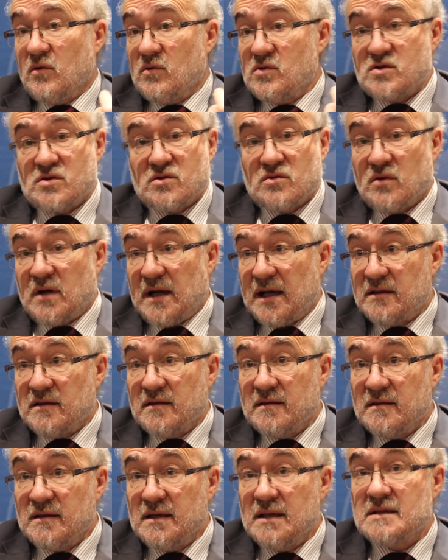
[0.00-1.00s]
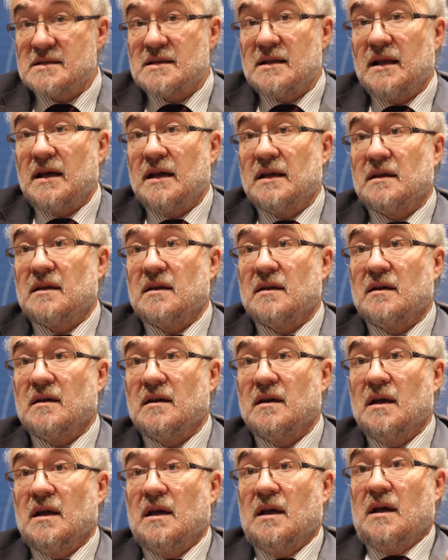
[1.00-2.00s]
also other things like
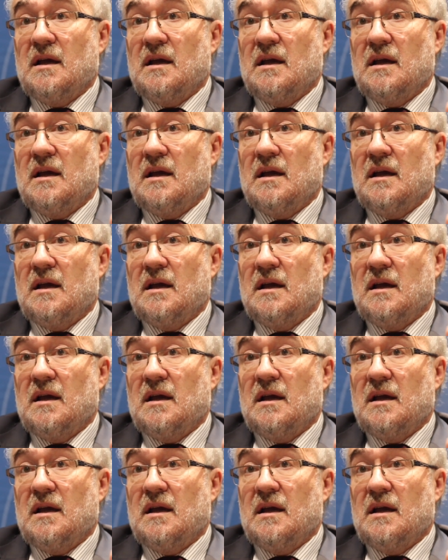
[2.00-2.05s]
uh,